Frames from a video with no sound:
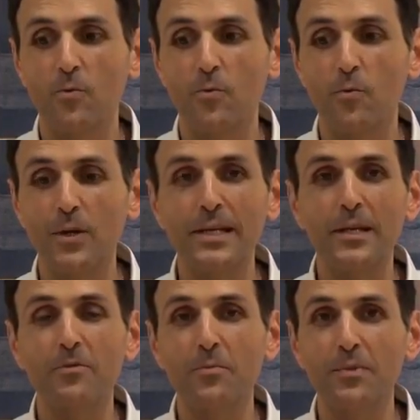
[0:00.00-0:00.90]

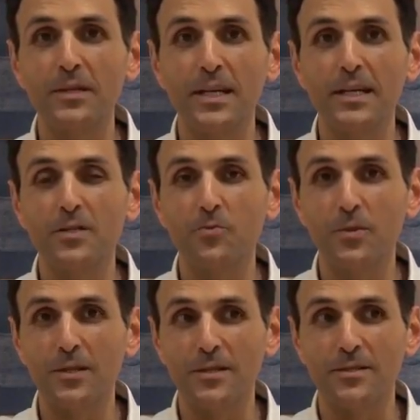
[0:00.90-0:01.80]
never be as
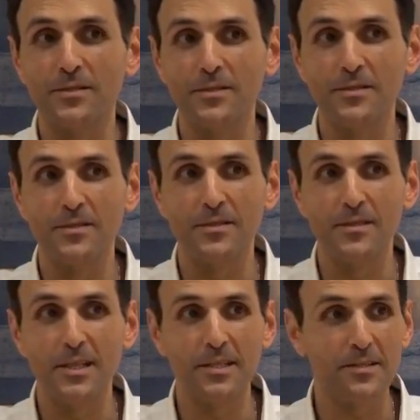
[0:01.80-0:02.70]
real
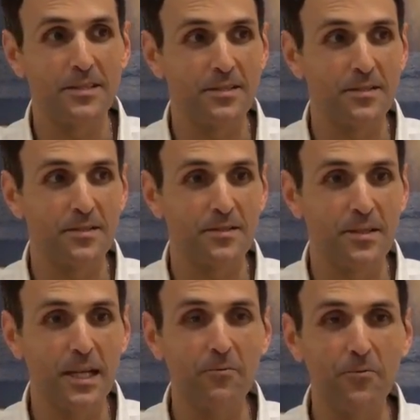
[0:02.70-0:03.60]
as this.
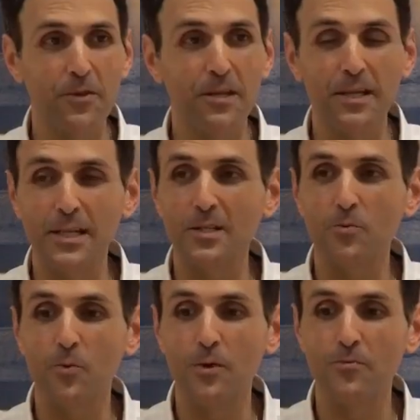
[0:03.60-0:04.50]
Everything else
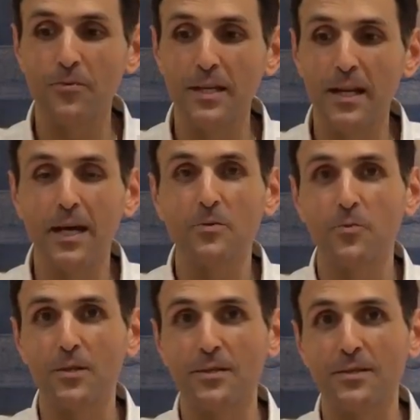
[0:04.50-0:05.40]
will feel
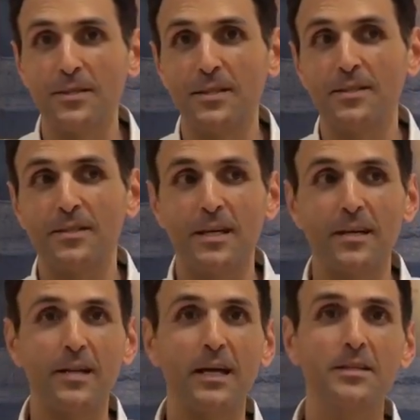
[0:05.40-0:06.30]
unreal.
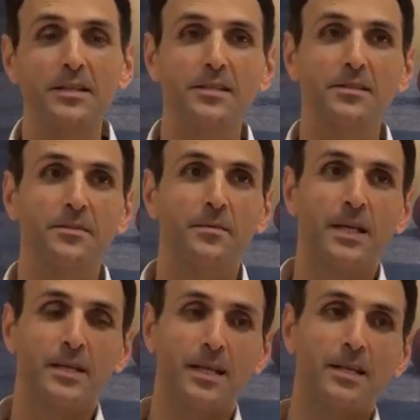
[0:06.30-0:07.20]
And that is
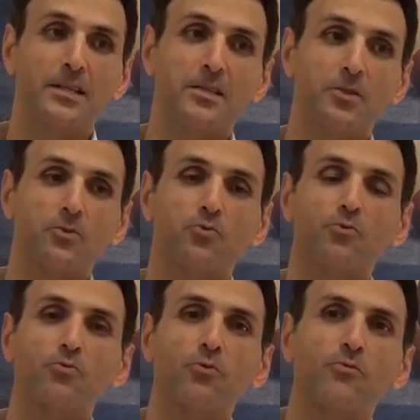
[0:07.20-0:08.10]
a
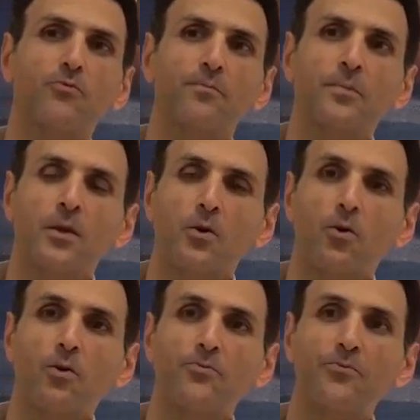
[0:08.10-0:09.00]
sort of
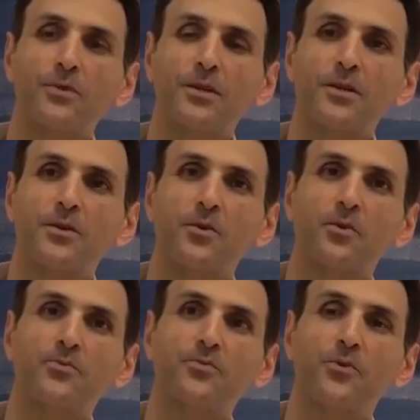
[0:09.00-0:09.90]

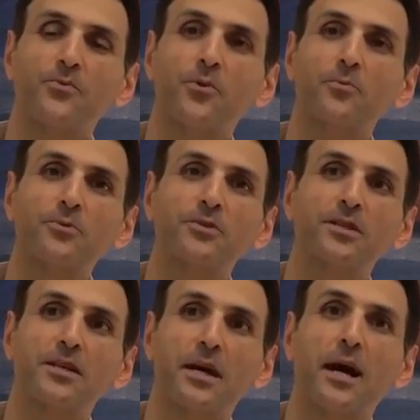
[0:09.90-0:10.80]
almost
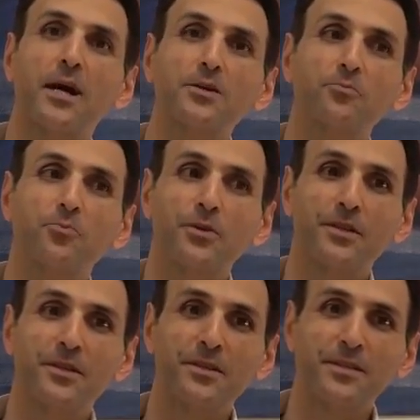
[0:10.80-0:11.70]
a
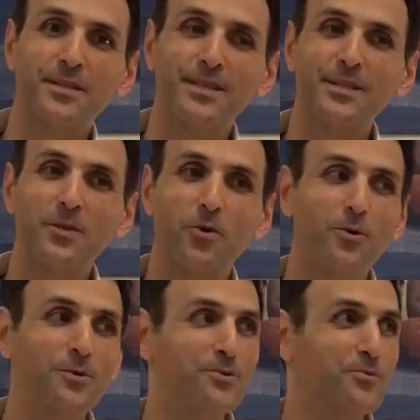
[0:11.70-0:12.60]
heartbreak, a
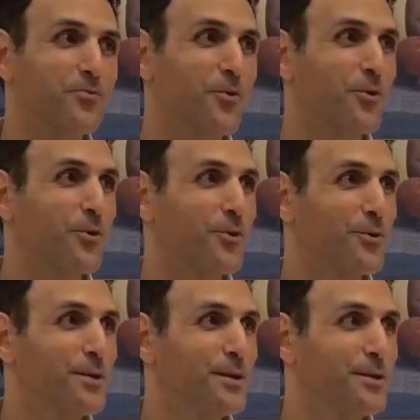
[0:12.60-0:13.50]
cause for
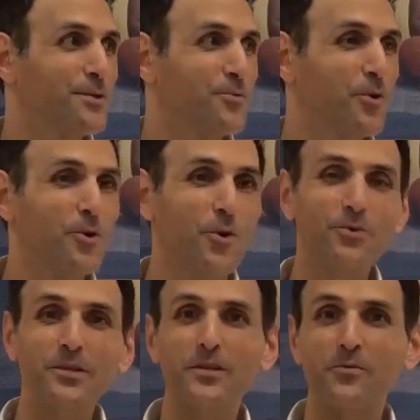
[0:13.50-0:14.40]

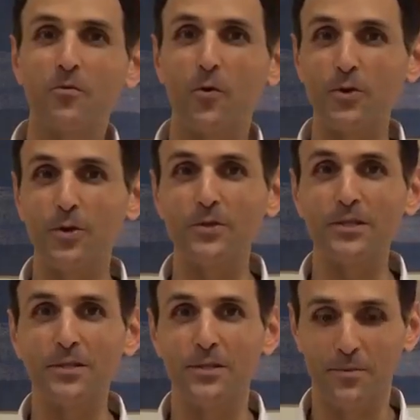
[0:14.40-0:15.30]
longing, for yearning.